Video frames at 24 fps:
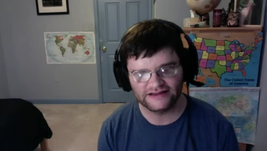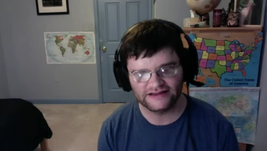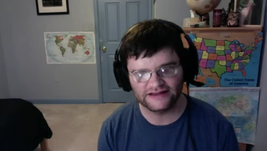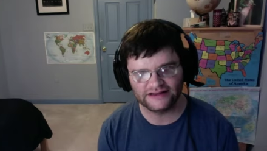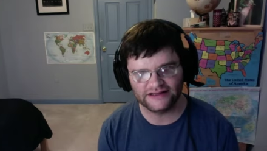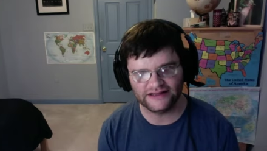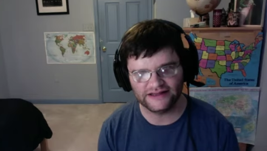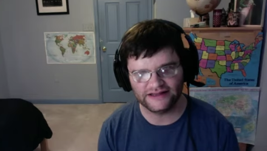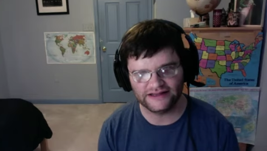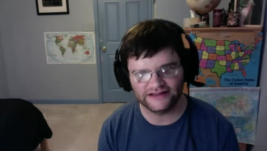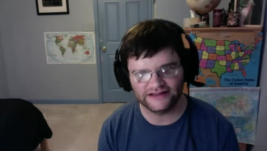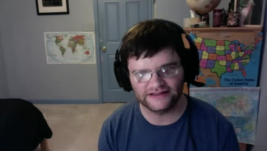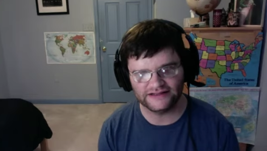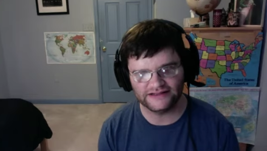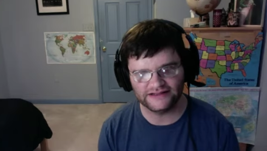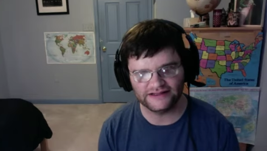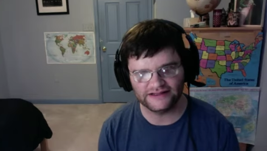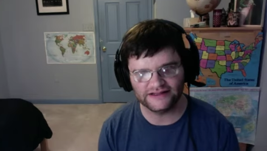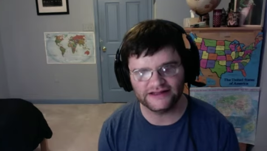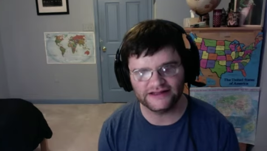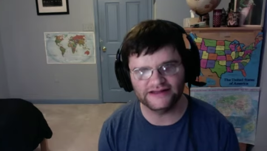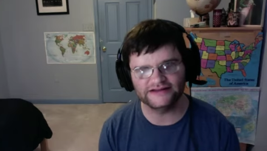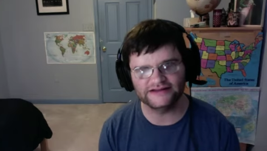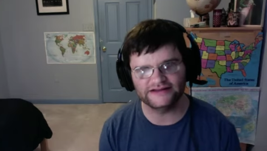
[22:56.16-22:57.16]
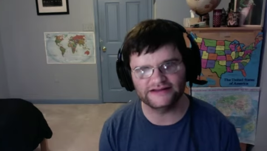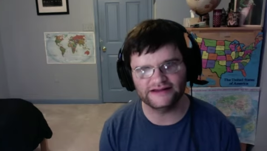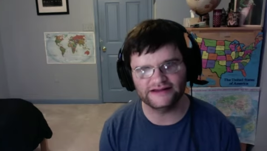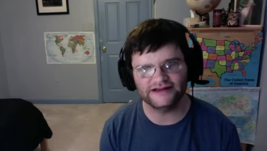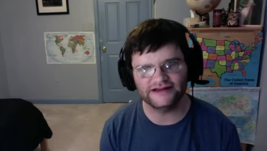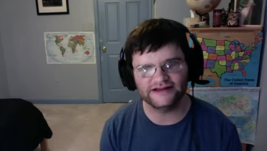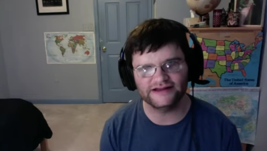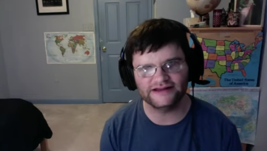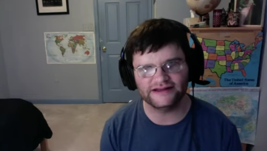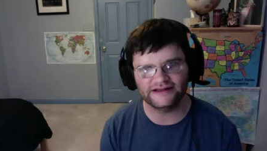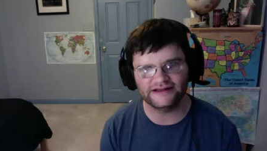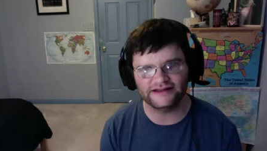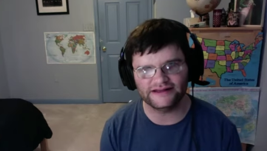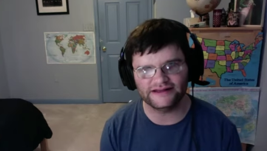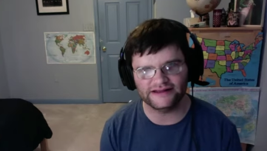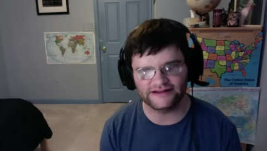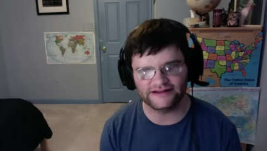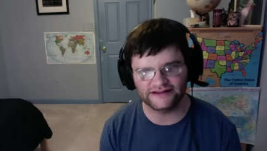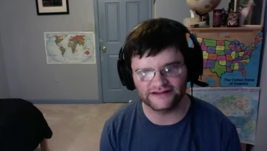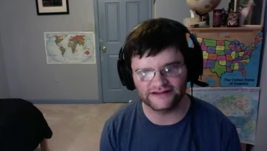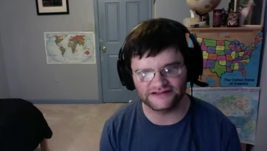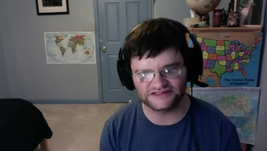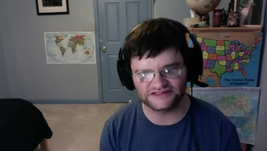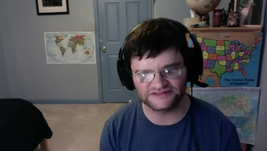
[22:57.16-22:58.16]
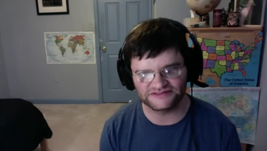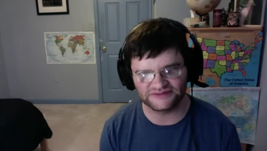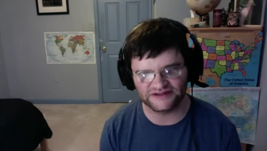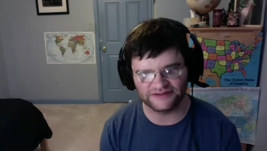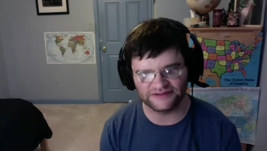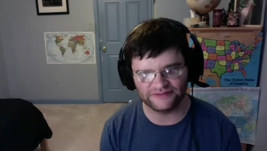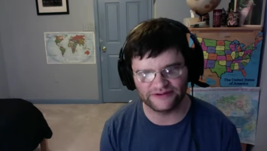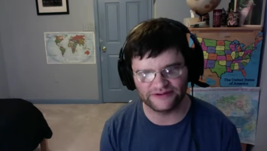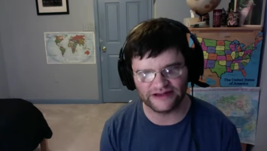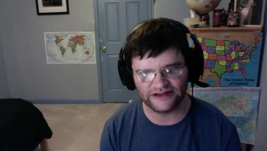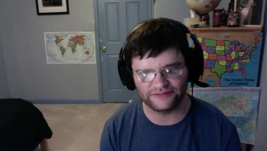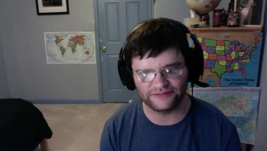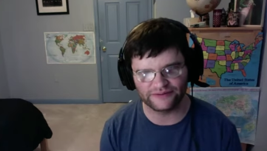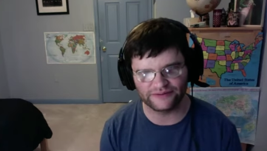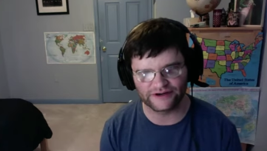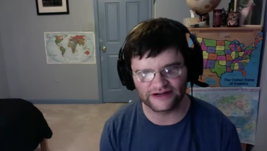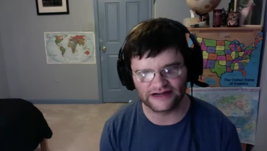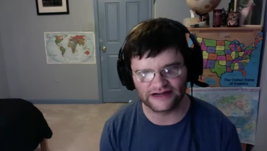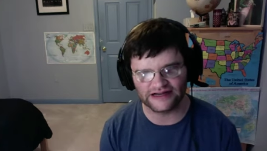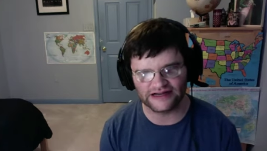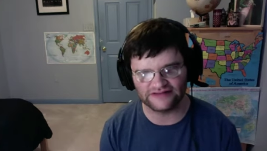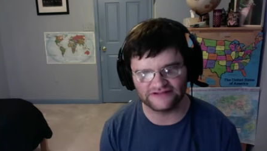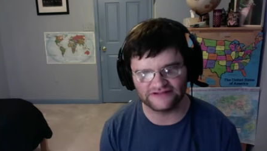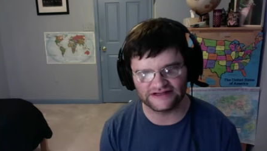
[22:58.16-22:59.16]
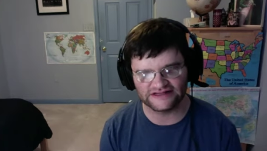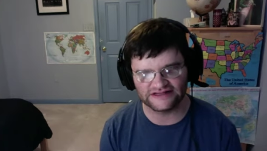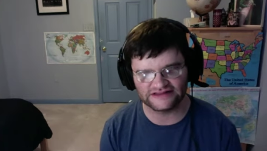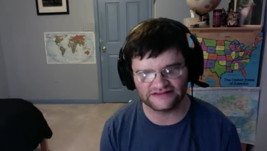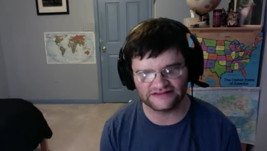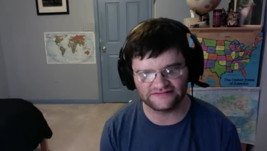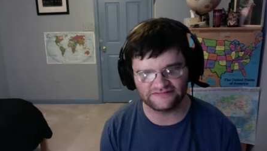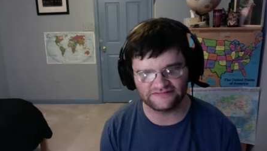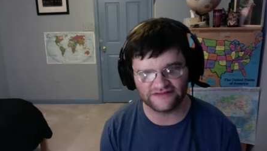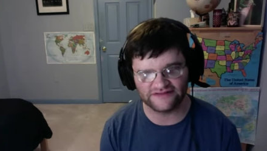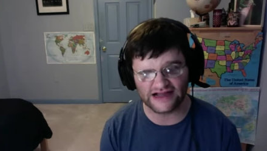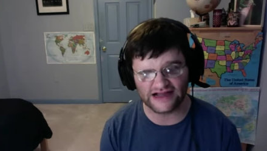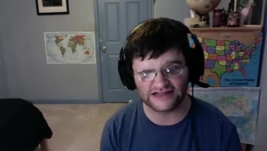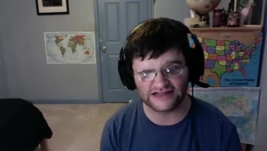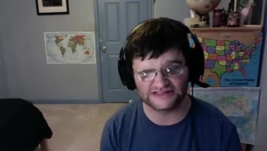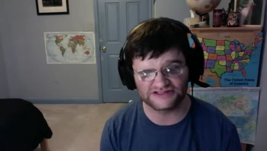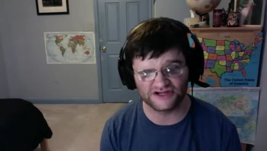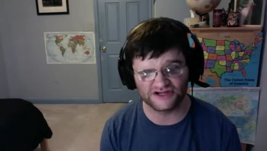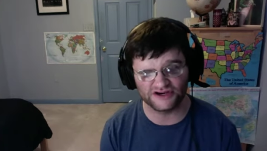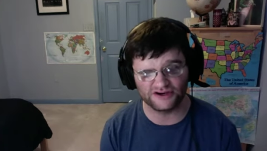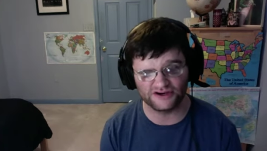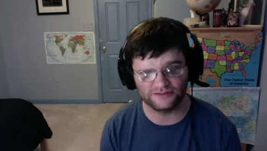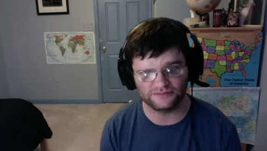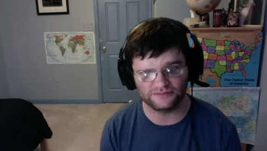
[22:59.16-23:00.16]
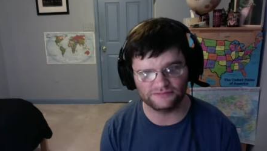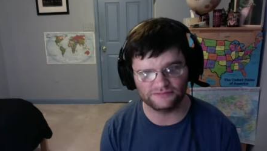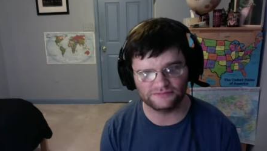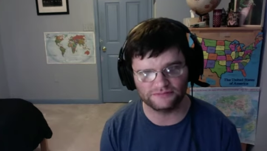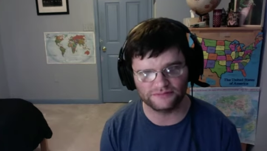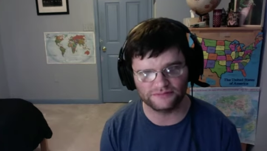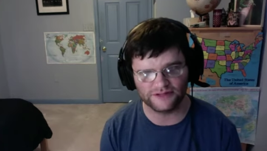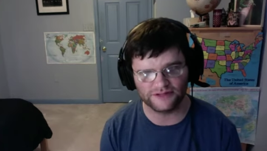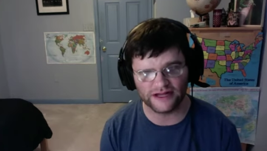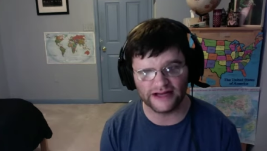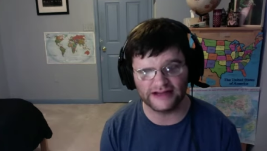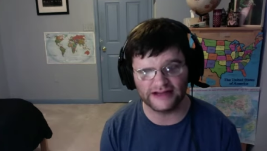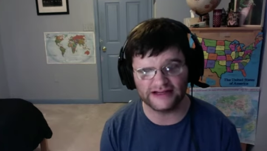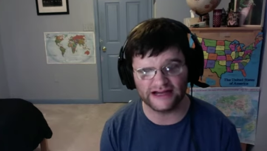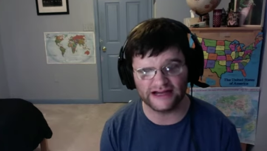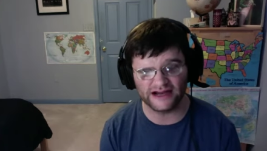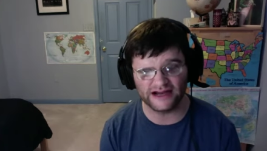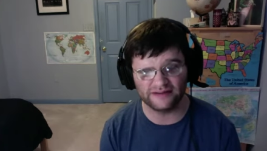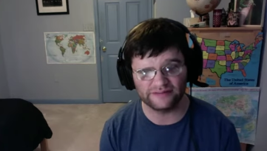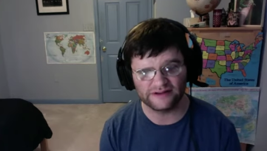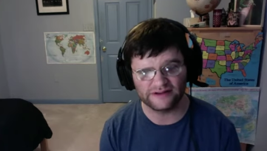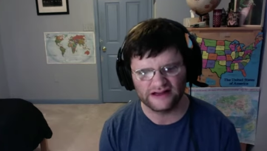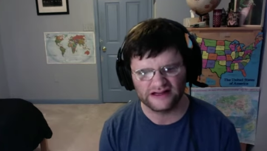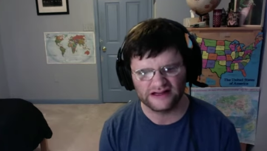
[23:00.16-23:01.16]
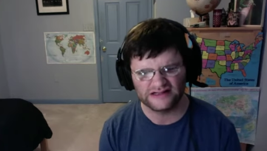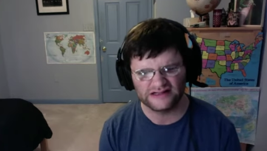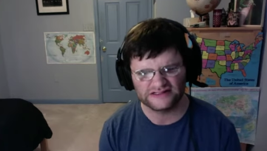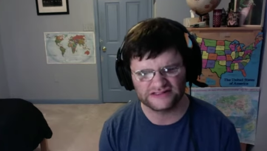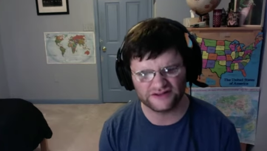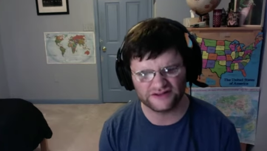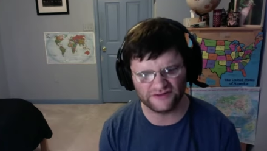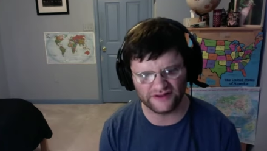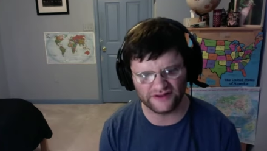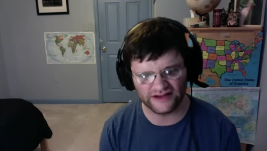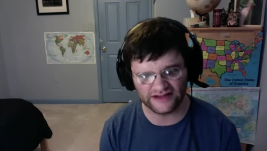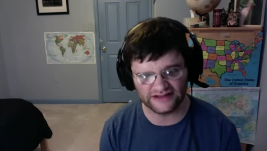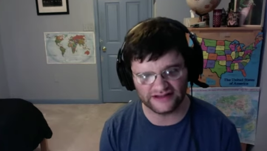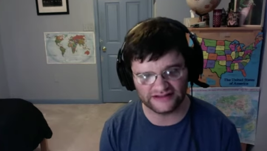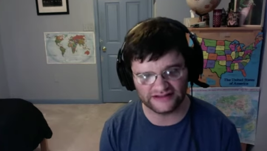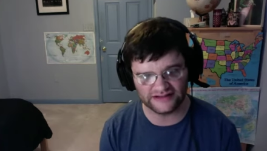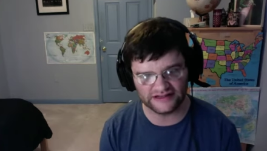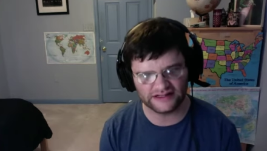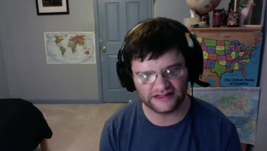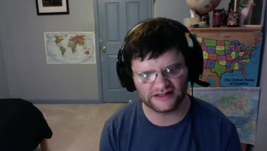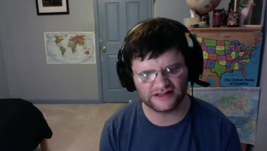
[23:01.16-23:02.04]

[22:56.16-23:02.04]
he did, he did he did because we, we we're gonna have to get the facts all lined up. So he did mm-hmm.